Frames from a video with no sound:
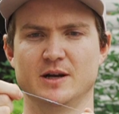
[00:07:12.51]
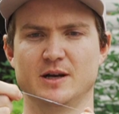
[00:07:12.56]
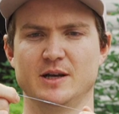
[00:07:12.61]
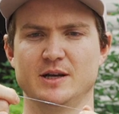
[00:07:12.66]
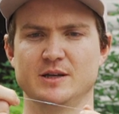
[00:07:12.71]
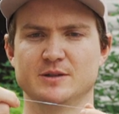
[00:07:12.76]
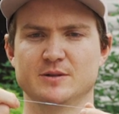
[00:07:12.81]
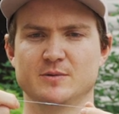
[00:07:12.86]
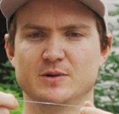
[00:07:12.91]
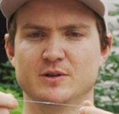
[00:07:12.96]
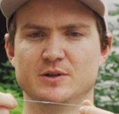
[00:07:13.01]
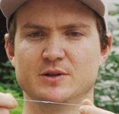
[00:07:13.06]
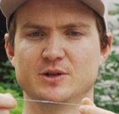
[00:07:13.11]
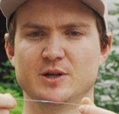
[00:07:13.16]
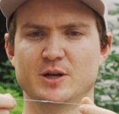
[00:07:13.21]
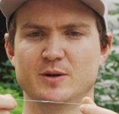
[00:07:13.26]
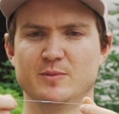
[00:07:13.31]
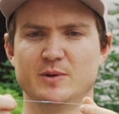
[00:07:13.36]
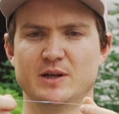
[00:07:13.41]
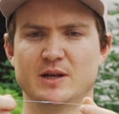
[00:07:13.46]
He's the one that
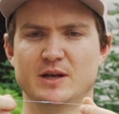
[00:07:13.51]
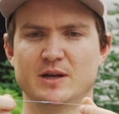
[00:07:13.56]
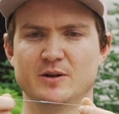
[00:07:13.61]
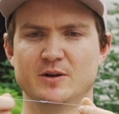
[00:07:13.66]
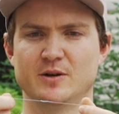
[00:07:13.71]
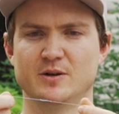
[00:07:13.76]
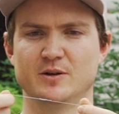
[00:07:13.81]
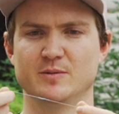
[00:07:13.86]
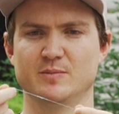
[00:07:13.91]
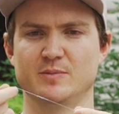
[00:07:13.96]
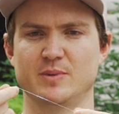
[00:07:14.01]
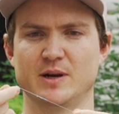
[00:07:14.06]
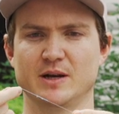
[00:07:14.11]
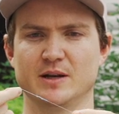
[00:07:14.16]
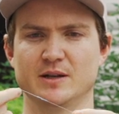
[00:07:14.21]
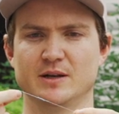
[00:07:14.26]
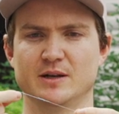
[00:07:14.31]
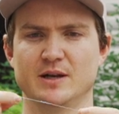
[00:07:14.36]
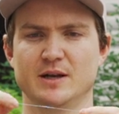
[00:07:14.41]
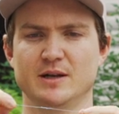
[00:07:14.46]
showed me that knot back
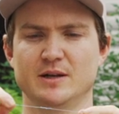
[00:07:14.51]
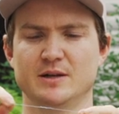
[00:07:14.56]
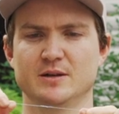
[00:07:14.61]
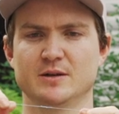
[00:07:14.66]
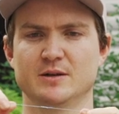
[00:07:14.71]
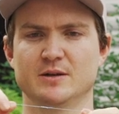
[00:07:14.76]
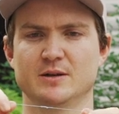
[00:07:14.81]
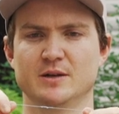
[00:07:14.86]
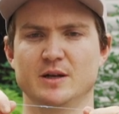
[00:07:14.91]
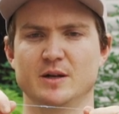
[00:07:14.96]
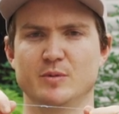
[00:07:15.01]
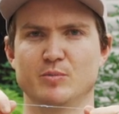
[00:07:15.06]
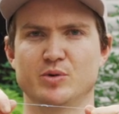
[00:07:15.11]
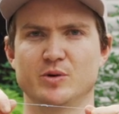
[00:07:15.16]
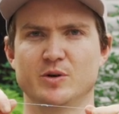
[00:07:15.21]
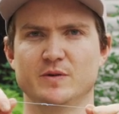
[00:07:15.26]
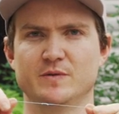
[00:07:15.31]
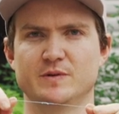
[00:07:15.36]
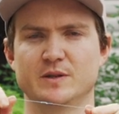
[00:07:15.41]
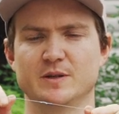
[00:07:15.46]
in the day.
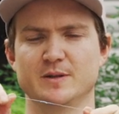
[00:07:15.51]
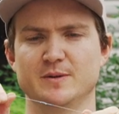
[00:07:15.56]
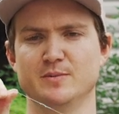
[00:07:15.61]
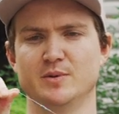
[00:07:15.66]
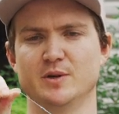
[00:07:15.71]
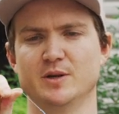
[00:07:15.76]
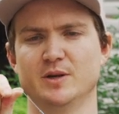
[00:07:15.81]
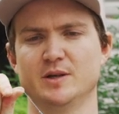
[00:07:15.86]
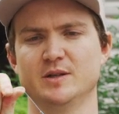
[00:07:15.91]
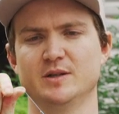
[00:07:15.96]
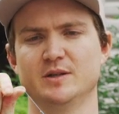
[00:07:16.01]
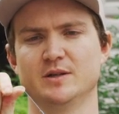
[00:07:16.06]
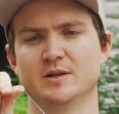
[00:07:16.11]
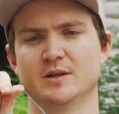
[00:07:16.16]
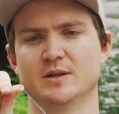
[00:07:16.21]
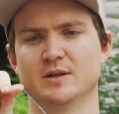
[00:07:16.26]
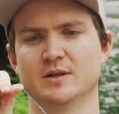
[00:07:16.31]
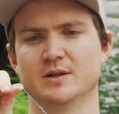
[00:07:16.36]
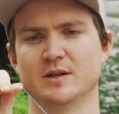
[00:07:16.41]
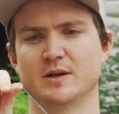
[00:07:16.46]
Improved slim beauty,
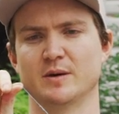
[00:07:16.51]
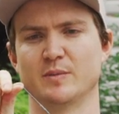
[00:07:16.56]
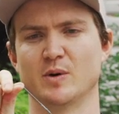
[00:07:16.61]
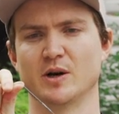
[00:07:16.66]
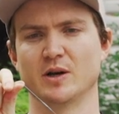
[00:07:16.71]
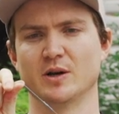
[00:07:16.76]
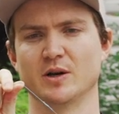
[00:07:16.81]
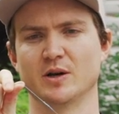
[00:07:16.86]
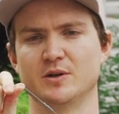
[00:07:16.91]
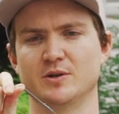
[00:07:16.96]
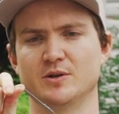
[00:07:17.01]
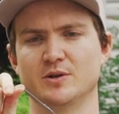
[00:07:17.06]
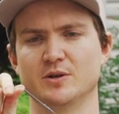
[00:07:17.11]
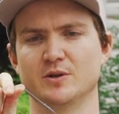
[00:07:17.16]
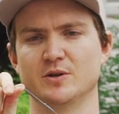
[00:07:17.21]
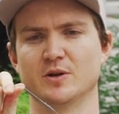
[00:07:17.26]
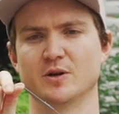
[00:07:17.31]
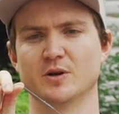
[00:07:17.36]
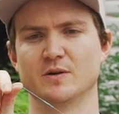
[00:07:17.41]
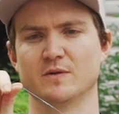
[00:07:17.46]
and my go-to
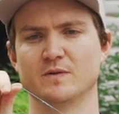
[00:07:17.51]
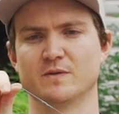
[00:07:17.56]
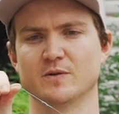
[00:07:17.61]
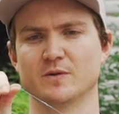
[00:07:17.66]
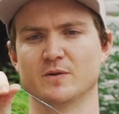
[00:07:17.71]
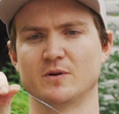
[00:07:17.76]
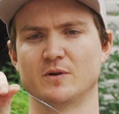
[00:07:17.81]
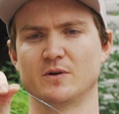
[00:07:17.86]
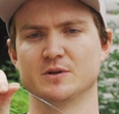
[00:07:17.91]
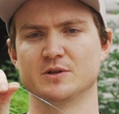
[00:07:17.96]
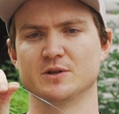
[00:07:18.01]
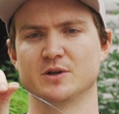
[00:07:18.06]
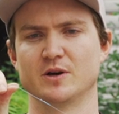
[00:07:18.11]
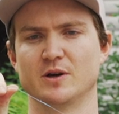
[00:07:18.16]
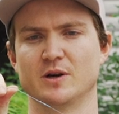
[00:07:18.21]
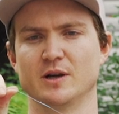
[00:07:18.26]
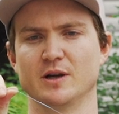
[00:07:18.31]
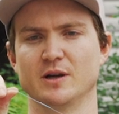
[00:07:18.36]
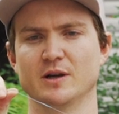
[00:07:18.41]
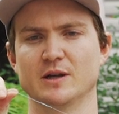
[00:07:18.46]
knot for
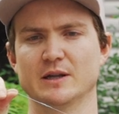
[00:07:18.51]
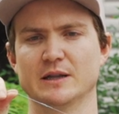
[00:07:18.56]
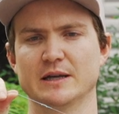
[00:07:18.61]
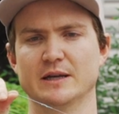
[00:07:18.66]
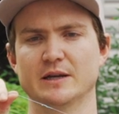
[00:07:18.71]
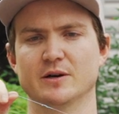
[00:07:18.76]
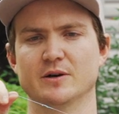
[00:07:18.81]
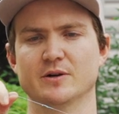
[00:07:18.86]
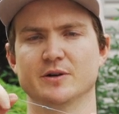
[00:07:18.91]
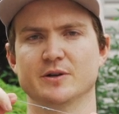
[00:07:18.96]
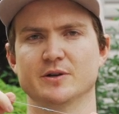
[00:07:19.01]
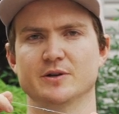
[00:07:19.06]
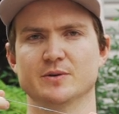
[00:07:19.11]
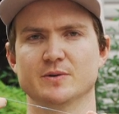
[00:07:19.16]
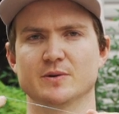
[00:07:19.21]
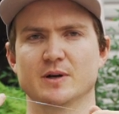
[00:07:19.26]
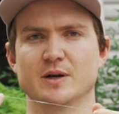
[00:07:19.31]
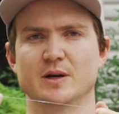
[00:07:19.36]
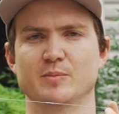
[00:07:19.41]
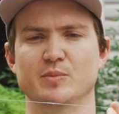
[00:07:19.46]
tying a leader
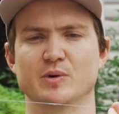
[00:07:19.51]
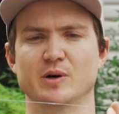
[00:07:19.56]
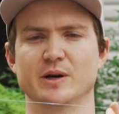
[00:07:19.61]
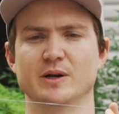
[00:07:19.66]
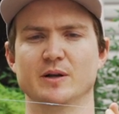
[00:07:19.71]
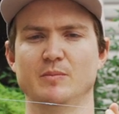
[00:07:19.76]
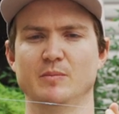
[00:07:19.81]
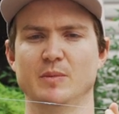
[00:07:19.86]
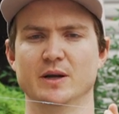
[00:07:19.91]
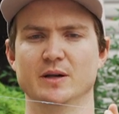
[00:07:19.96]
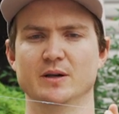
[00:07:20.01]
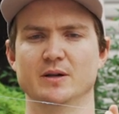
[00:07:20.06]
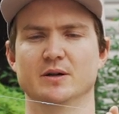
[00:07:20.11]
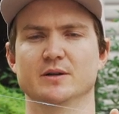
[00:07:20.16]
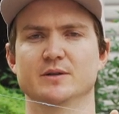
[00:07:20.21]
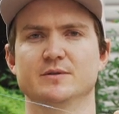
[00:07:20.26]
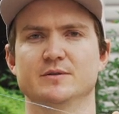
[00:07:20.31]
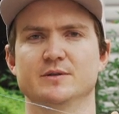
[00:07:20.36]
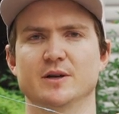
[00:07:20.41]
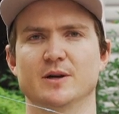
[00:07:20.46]
onto a braided
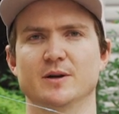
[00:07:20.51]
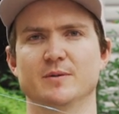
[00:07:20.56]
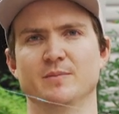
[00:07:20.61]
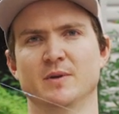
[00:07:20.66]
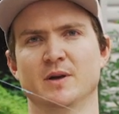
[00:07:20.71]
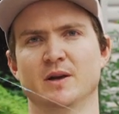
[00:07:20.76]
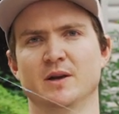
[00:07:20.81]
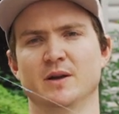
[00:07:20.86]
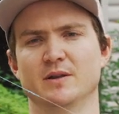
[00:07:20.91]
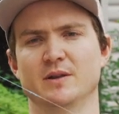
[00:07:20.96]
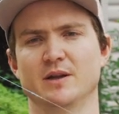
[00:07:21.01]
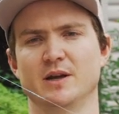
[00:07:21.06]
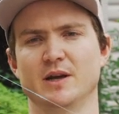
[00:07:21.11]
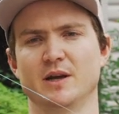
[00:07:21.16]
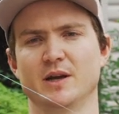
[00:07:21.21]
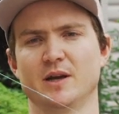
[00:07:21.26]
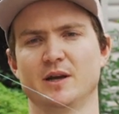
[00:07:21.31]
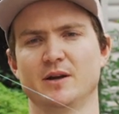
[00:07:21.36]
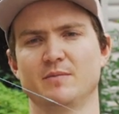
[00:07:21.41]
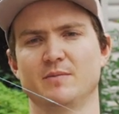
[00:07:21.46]
mainline. So there
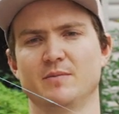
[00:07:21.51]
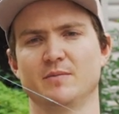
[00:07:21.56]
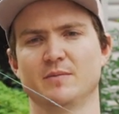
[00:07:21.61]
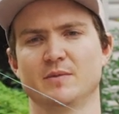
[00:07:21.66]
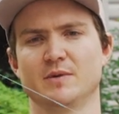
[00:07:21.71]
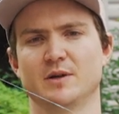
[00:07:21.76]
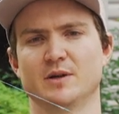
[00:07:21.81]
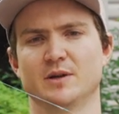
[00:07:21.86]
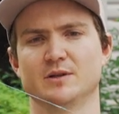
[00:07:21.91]
you go.